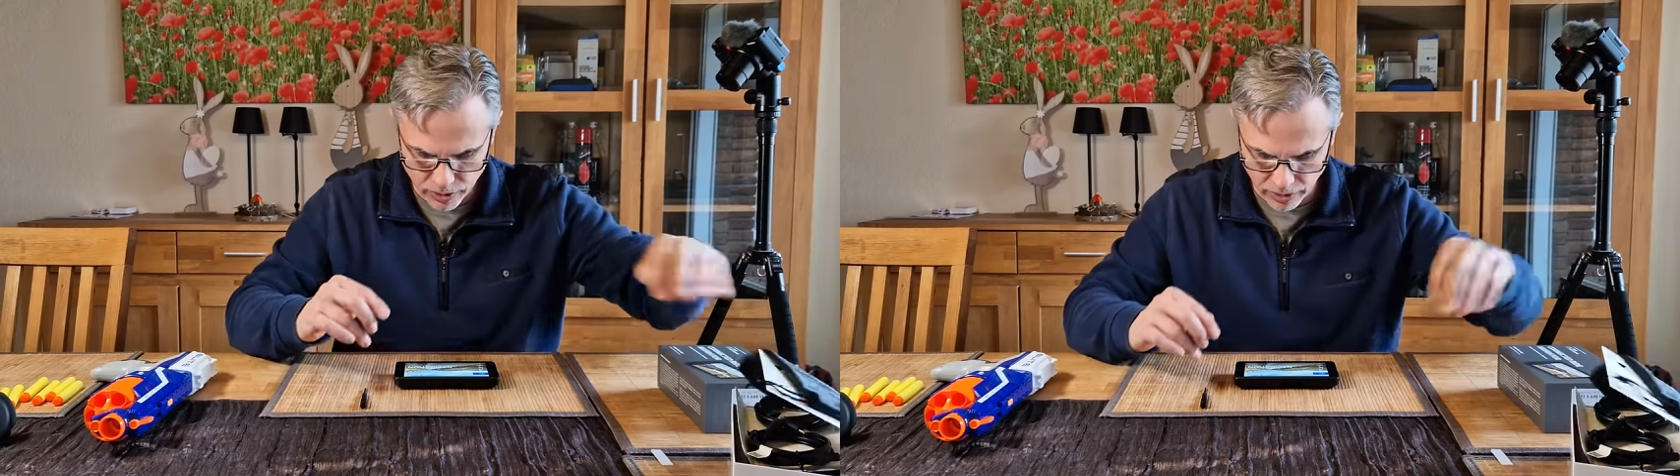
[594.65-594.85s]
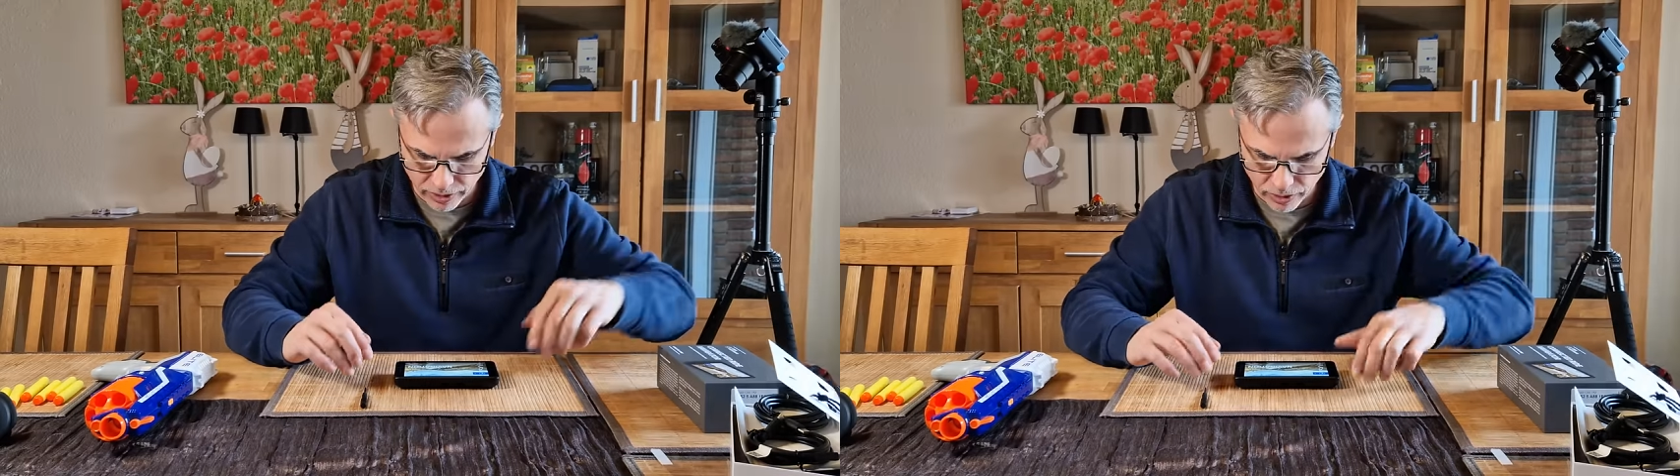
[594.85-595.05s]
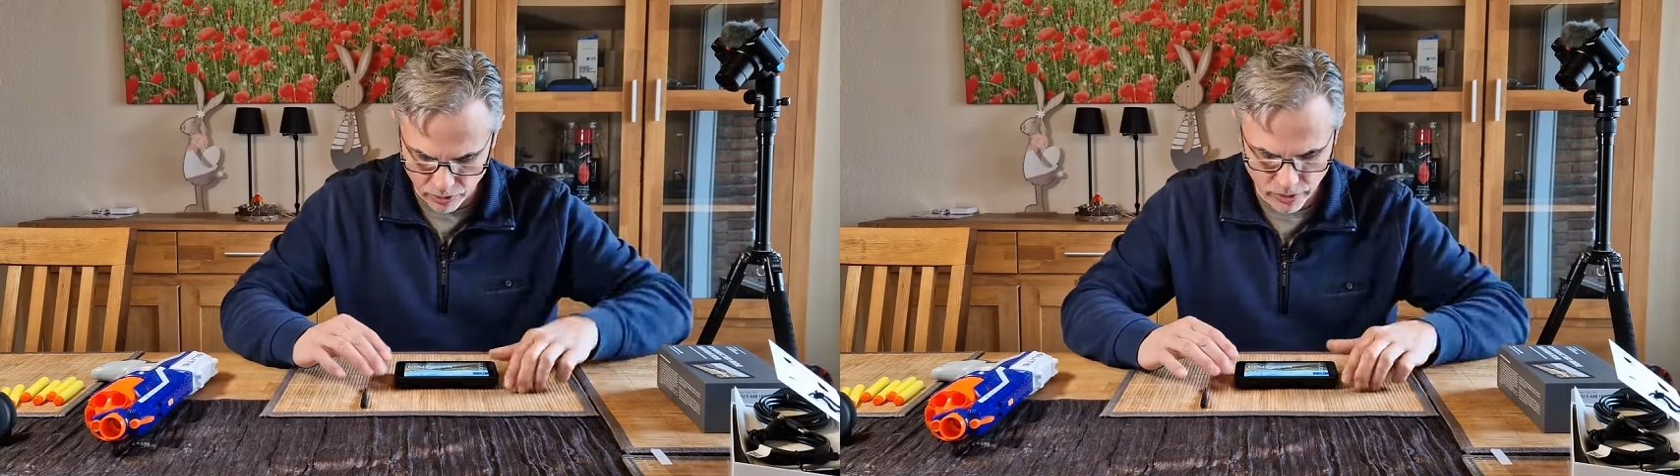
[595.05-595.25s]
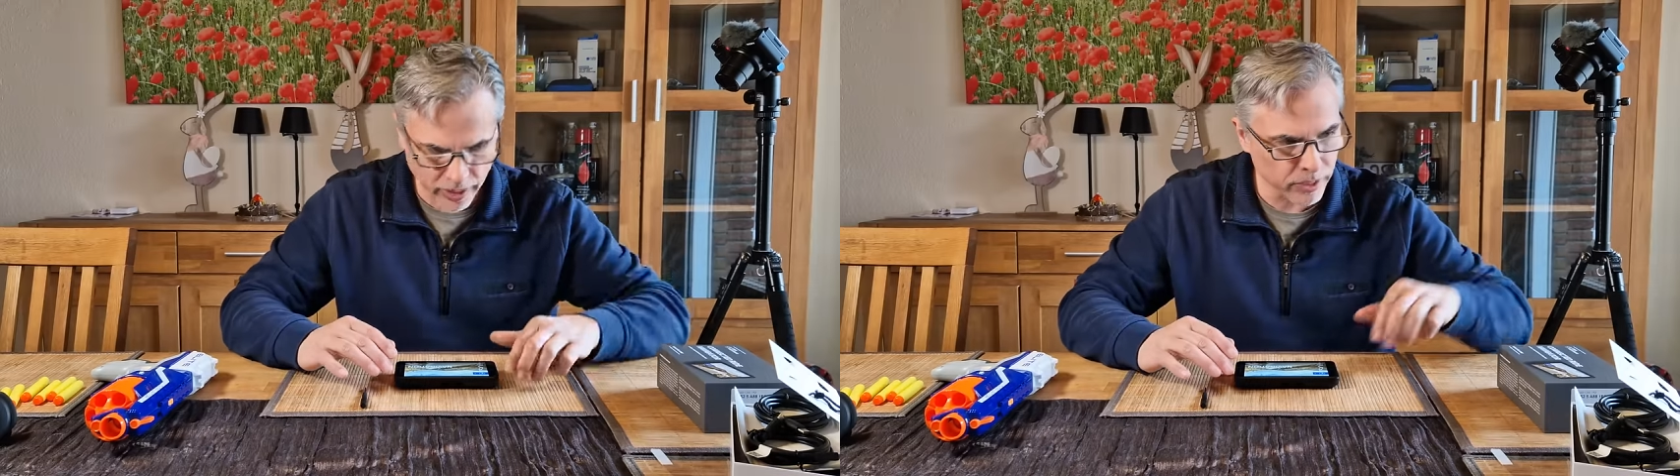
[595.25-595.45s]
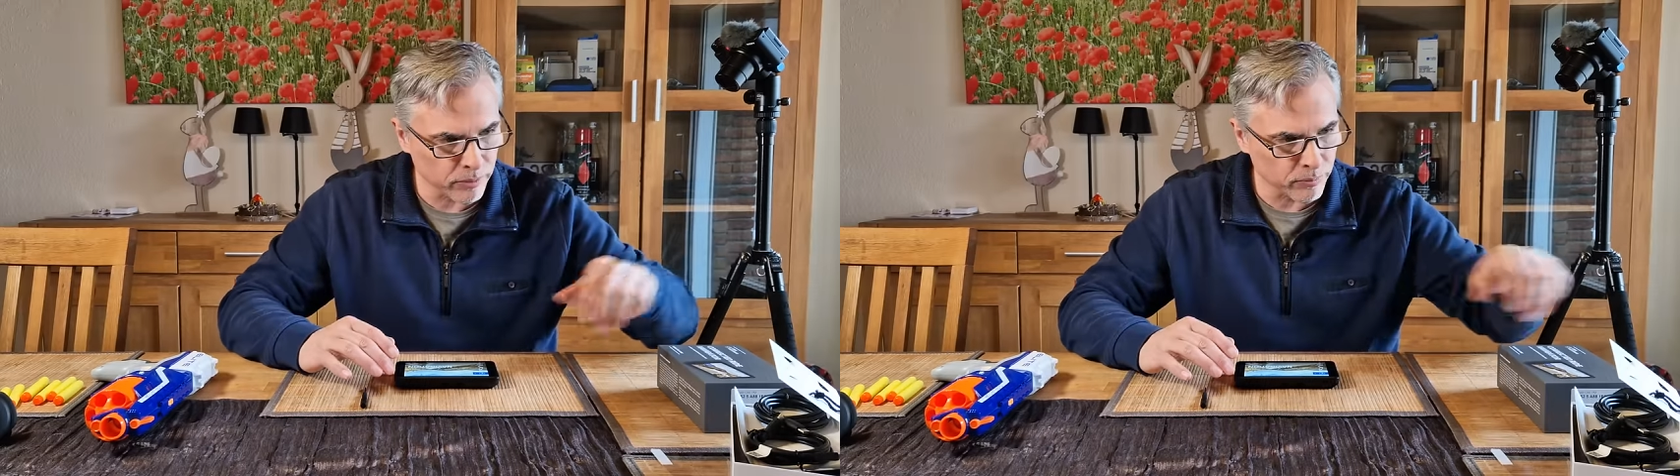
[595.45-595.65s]
card
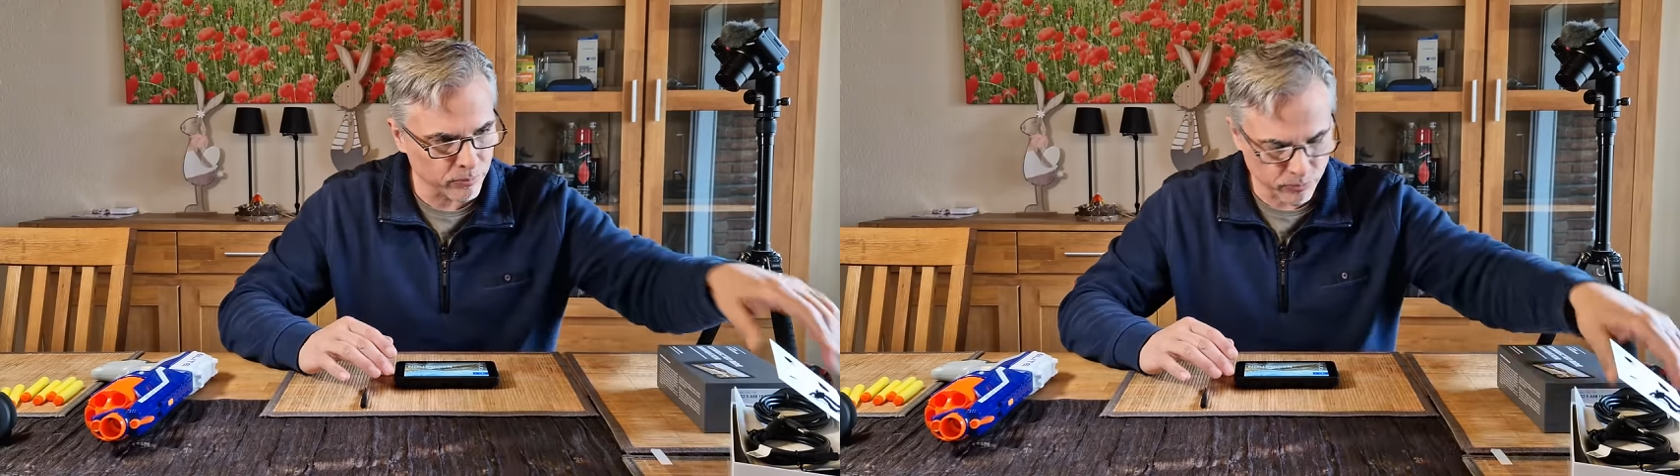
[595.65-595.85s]
already.